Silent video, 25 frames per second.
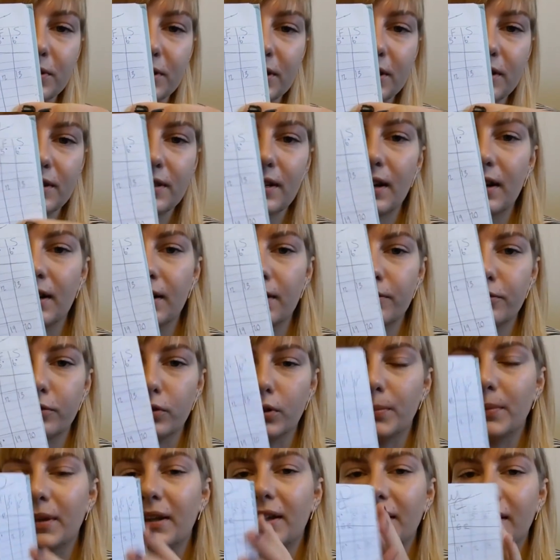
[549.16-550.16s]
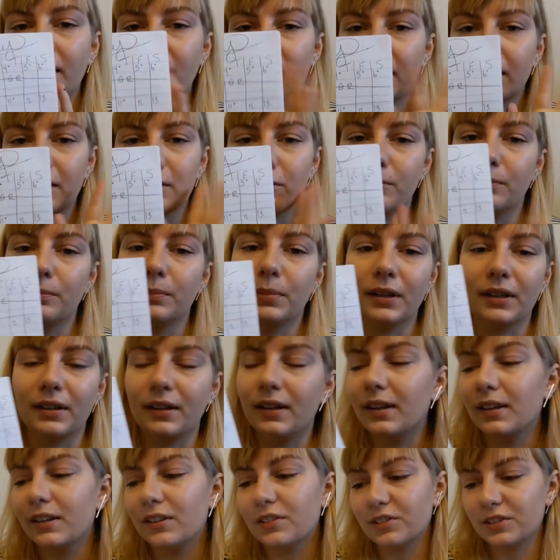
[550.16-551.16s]
the dot format again, but
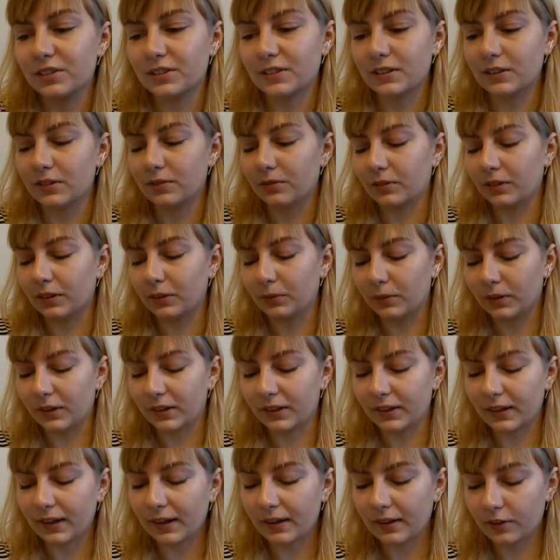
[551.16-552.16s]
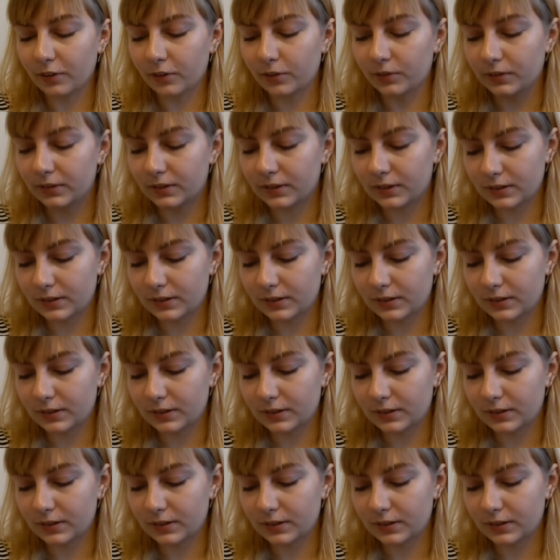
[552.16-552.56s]
it just didn't really work out.